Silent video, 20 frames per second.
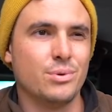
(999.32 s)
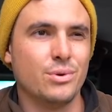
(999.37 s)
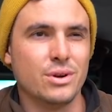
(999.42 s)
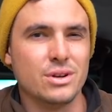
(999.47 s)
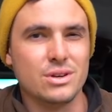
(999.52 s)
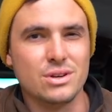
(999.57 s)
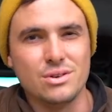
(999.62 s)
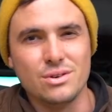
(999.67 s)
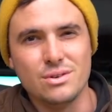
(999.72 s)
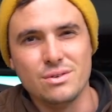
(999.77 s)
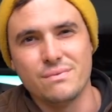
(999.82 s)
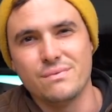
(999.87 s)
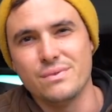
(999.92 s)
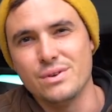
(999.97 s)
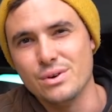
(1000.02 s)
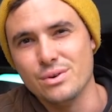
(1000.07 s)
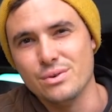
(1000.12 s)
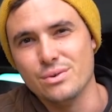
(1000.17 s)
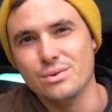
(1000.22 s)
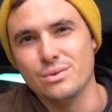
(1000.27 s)
put a new
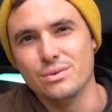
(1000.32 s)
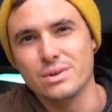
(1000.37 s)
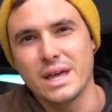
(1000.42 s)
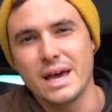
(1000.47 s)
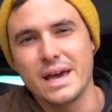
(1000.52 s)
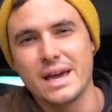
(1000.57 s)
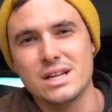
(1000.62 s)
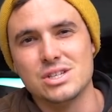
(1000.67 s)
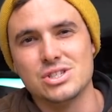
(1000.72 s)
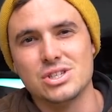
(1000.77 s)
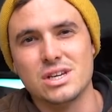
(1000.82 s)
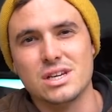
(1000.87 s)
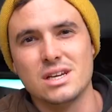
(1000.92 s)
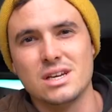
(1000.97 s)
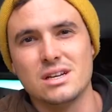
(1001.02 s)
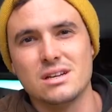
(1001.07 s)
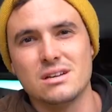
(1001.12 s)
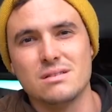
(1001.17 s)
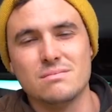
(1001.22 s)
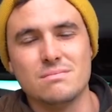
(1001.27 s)
fuel gauge
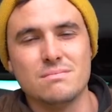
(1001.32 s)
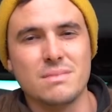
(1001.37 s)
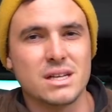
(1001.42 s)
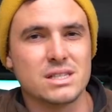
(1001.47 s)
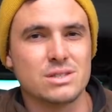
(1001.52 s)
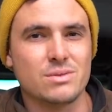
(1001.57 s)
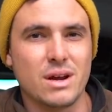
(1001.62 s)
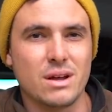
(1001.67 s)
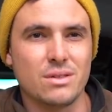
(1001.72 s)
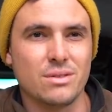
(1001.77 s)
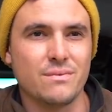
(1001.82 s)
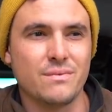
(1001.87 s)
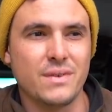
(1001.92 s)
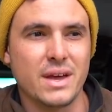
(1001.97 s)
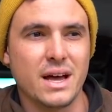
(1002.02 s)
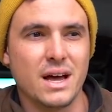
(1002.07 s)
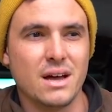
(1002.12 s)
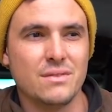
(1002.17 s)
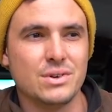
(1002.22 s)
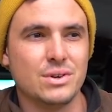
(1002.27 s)
in and mess around the
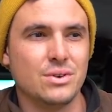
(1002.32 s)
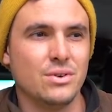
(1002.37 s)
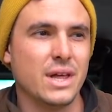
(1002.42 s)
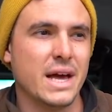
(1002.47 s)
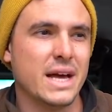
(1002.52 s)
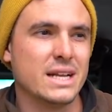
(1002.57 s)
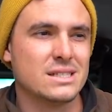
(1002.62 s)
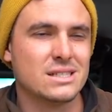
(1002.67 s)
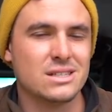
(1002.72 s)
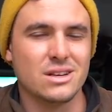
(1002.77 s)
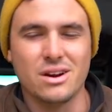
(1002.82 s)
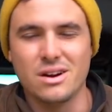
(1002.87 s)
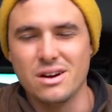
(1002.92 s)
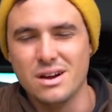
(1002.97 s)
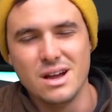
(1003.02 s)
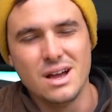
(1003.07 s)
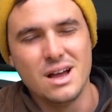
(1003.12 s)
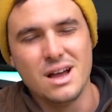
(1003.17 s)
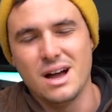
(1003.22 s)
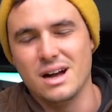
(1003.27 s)
valve and all that. So I
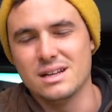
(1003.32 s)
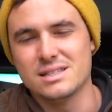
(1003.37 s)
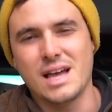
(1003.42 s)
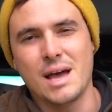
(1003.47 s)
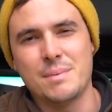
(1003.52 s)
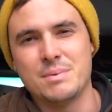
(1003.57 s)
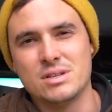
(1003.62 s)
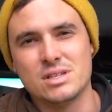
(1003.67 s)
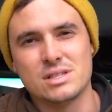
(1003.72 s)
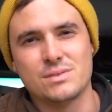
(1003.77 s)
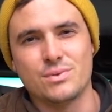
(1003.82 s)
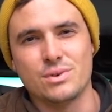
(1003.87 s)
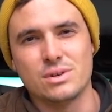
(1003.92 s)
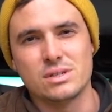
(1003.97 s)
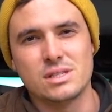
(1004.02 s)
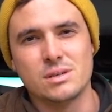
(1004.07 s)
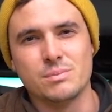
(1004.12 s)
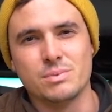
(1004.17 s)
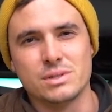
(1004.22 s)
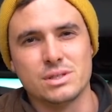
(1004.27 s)
was happy just for a
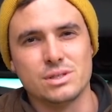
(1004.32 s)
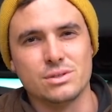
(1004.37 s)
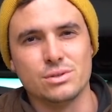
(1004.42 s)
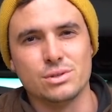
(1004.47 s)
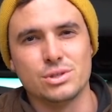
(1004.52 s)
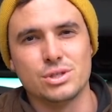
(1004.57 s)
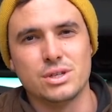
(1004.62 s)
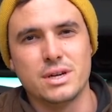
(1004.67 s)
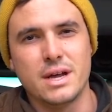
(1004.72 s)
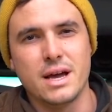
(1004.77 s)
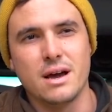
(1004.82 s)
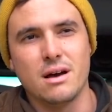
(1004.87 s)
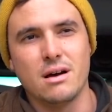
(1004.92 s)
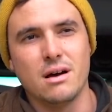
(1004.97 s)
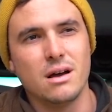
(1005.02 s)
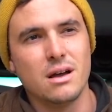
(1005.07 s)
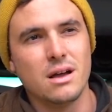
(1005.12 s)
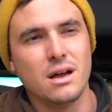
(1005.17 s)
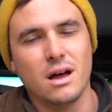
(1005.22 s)
simple solution now.